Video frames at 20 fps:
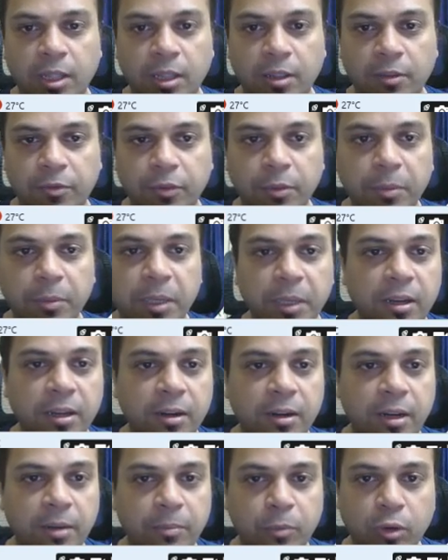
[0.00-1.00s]

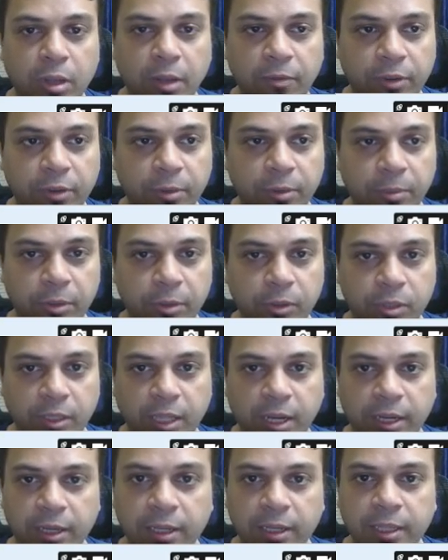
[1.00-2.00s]
familiar and more comfortable using
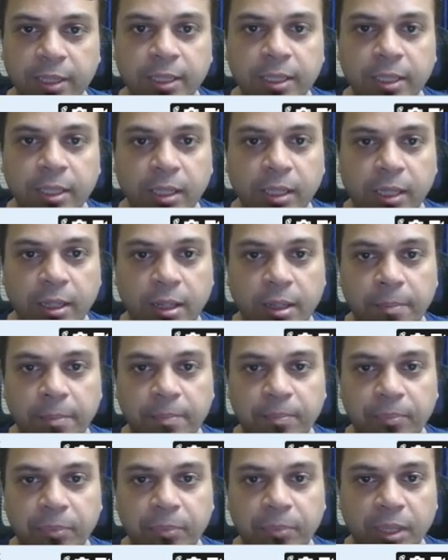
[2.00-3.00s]
that.
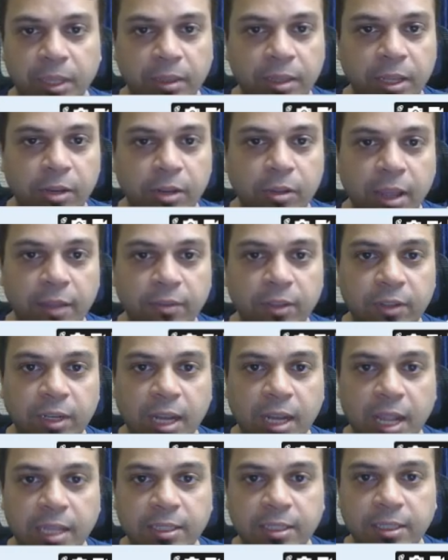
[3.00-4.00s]
Then you have the
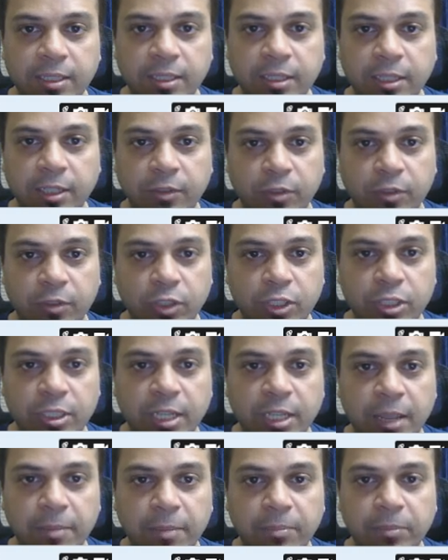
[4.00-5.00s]
last conversion
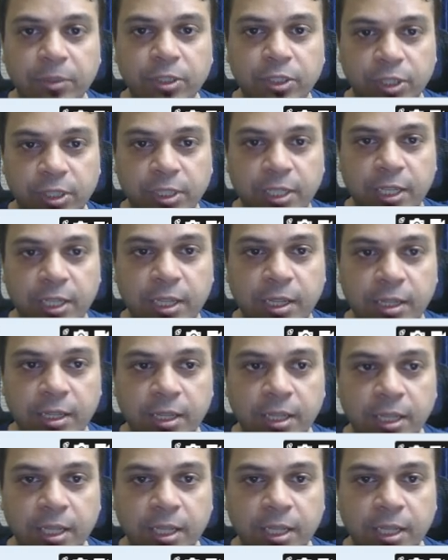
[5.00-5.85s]
time per journey.